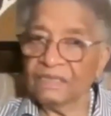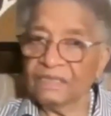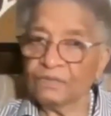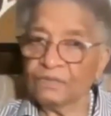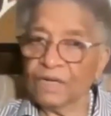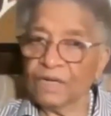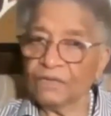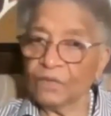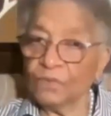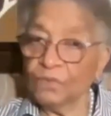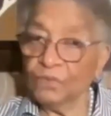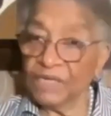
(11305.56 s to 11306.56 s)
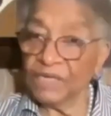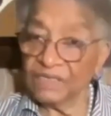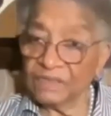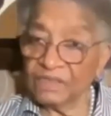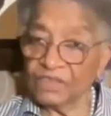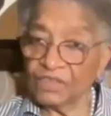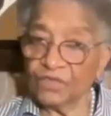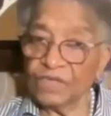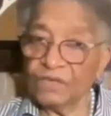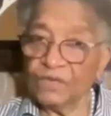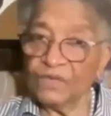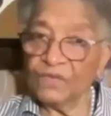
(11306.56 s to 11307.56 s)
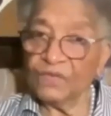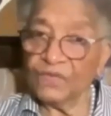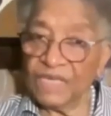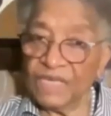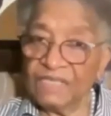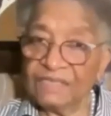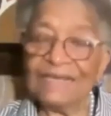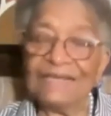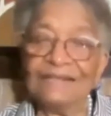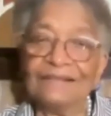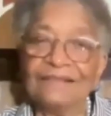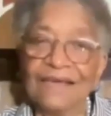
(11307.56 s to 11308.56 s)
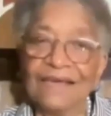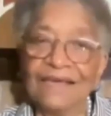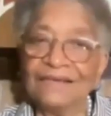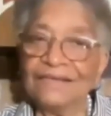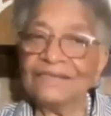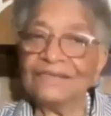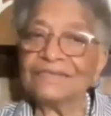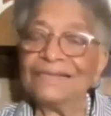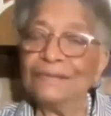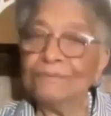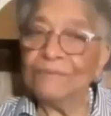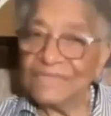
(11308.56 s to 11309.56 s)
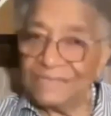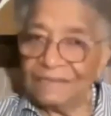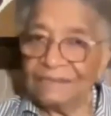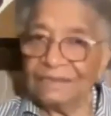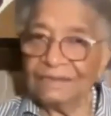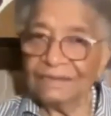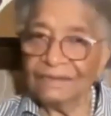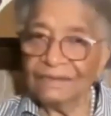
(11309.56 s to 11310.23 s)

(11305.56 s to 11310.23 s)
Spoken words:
Is part of the biggest constraint we face, and that is limiting